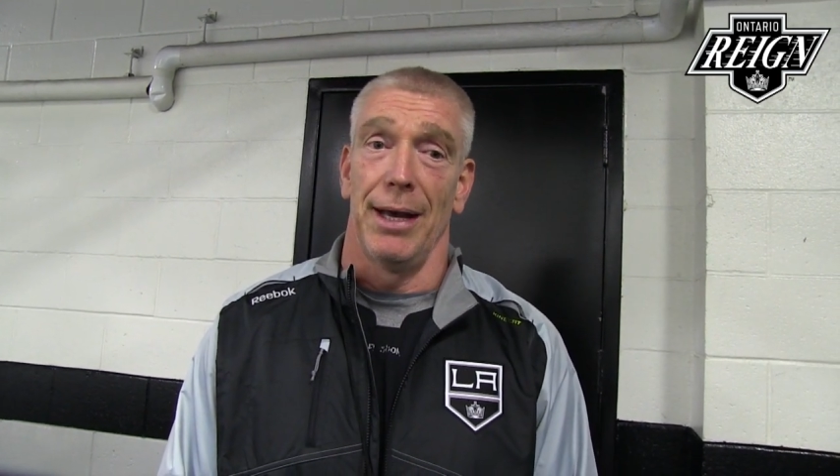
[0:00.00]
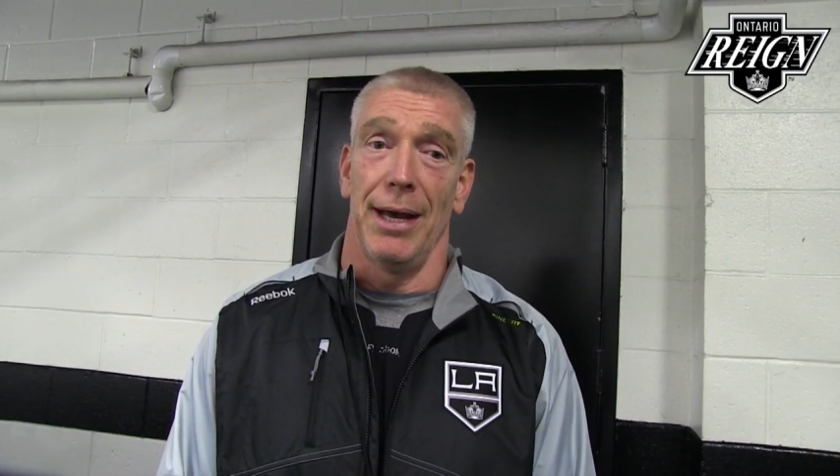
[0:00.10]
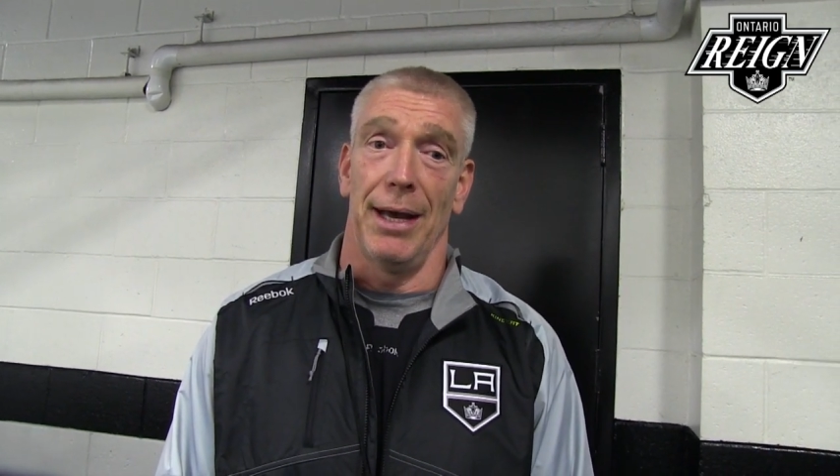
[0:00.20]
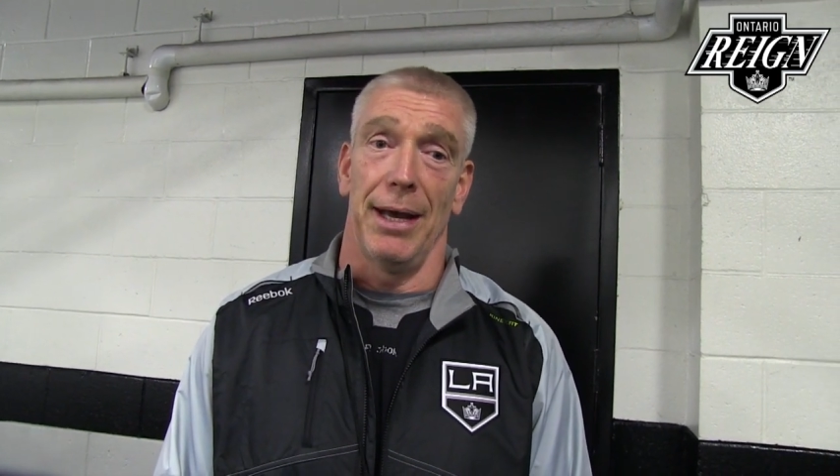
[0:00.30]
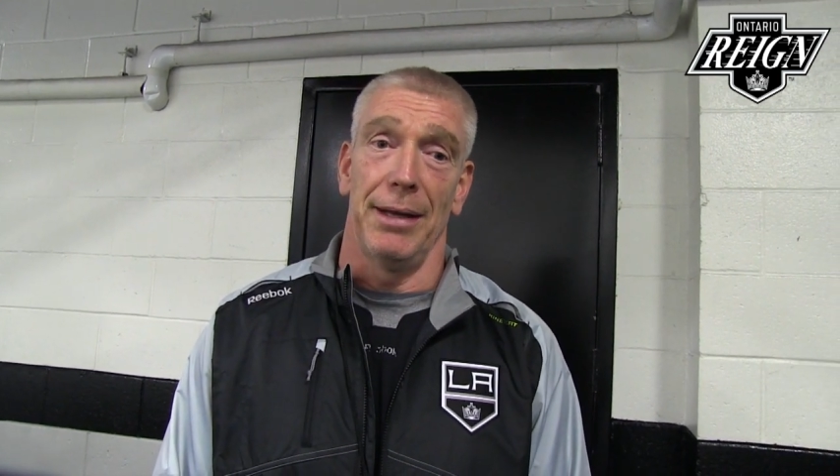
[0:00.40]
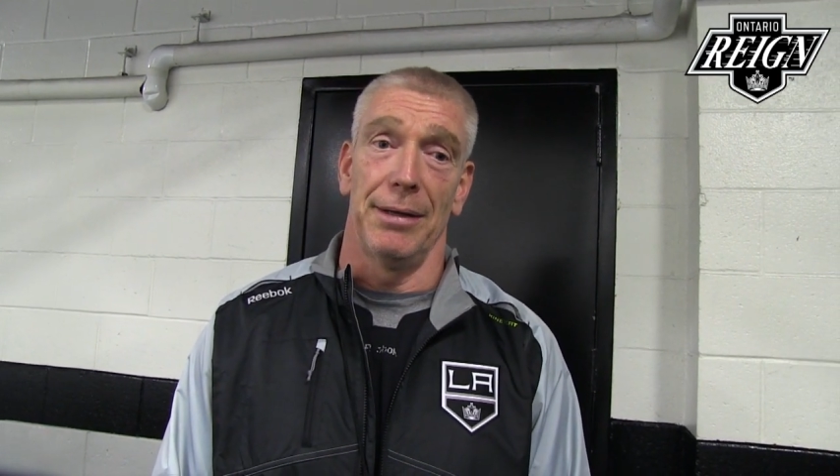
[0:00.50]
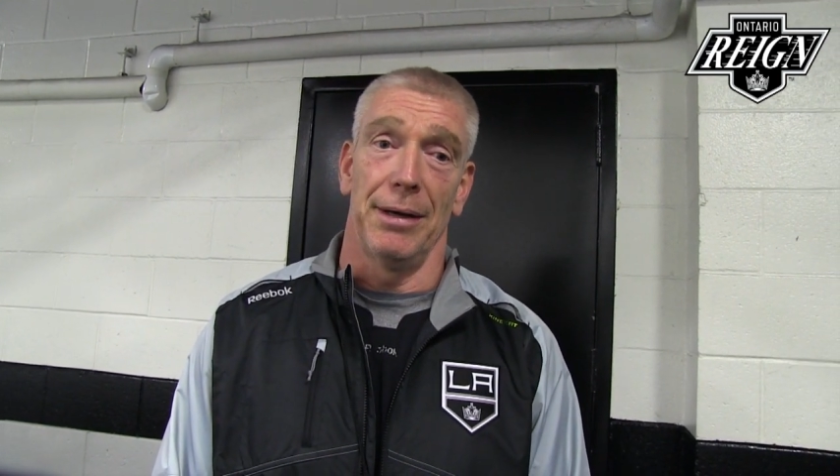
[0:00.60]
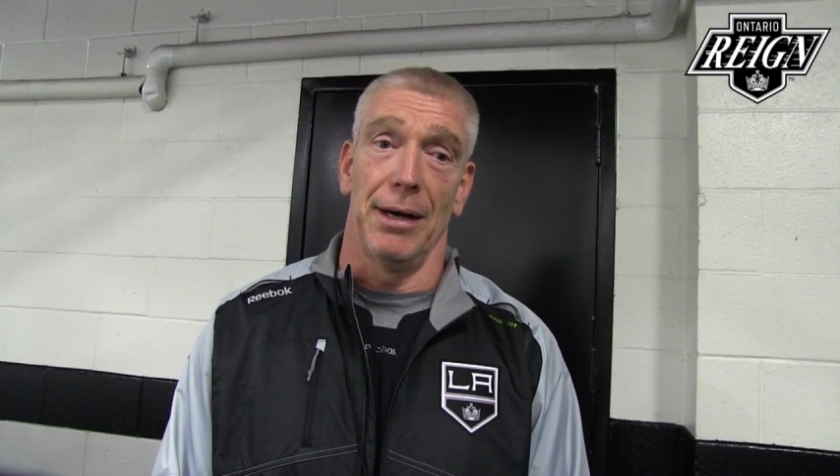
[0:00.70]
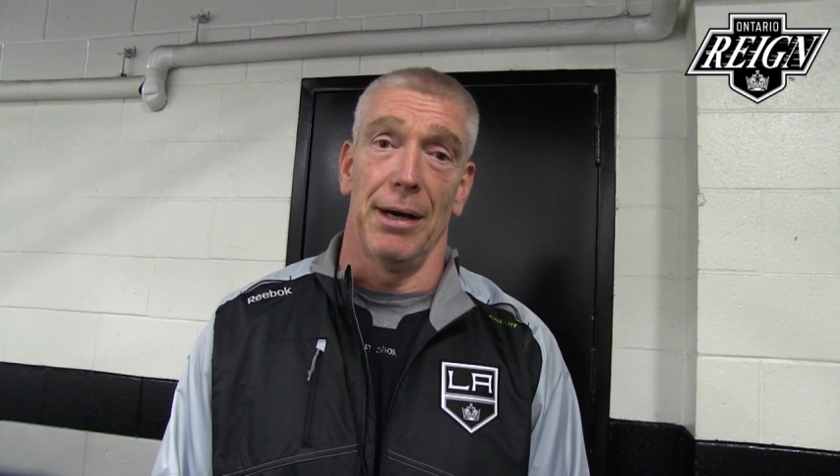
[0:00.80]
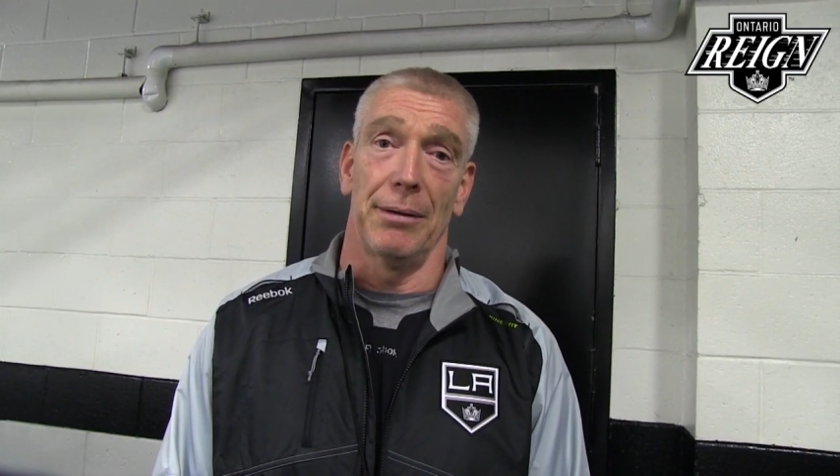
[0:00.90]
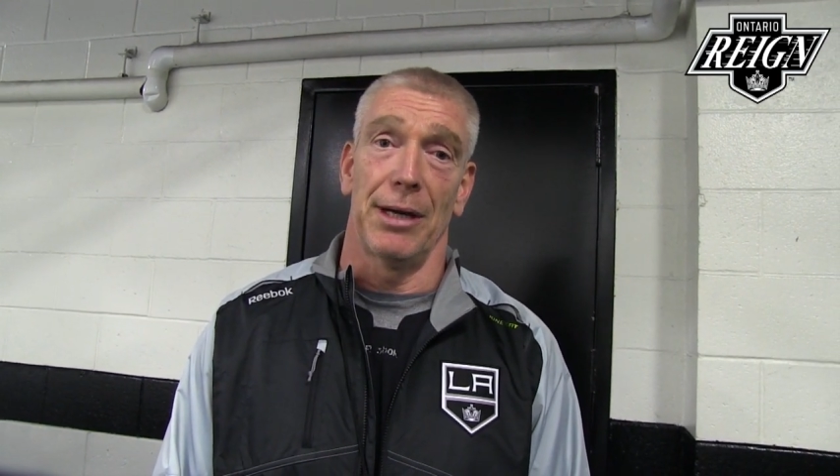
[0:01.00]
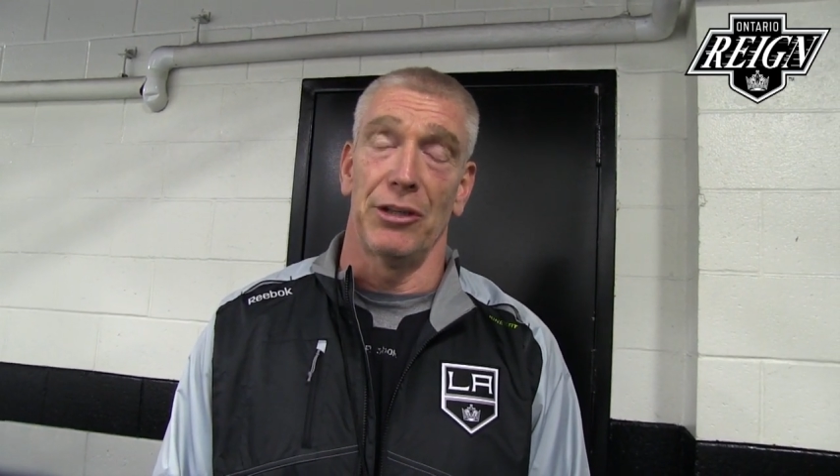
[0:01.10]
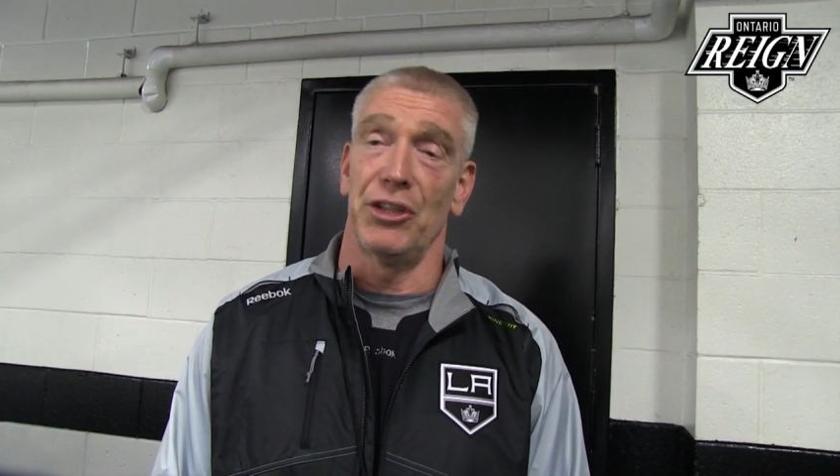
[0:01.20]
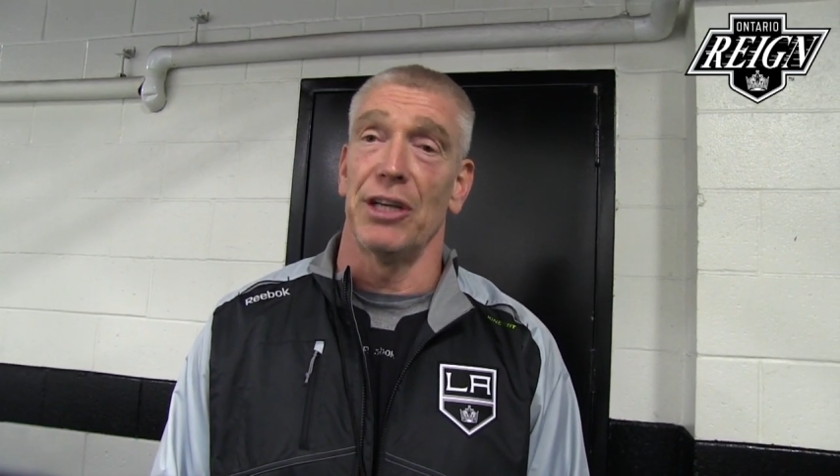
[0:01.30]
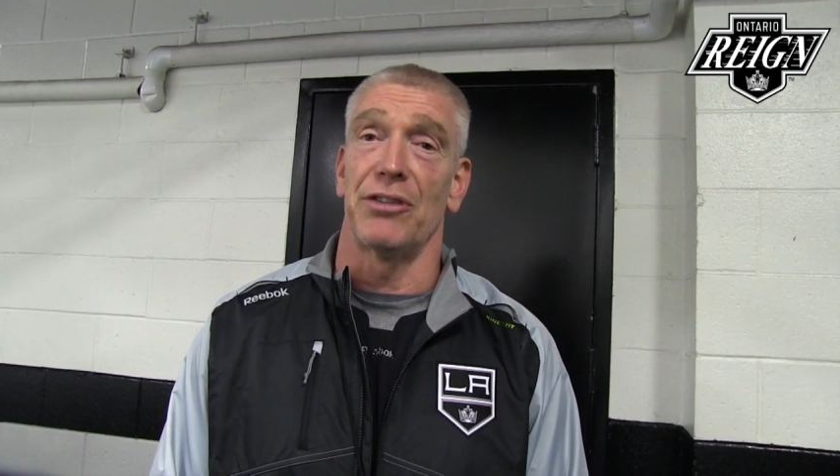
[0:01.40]
and uh, had
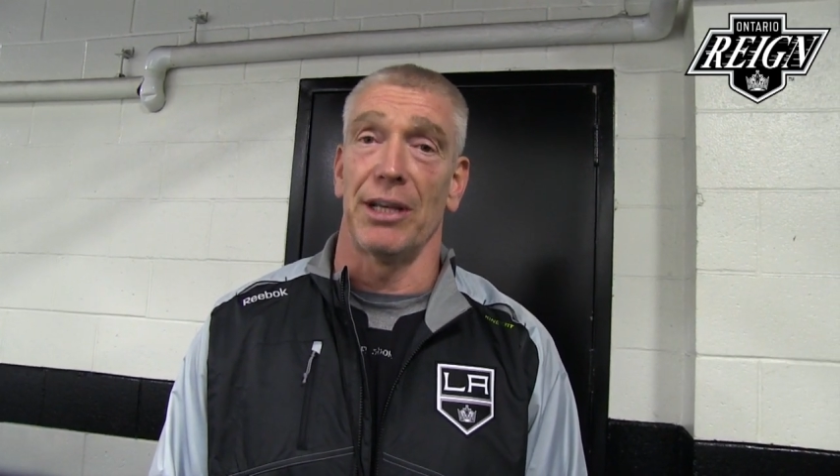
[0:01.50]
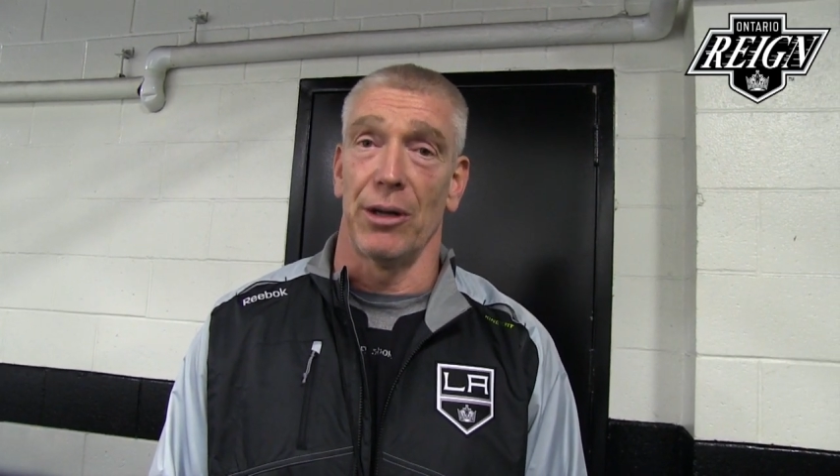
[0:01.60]
a chance to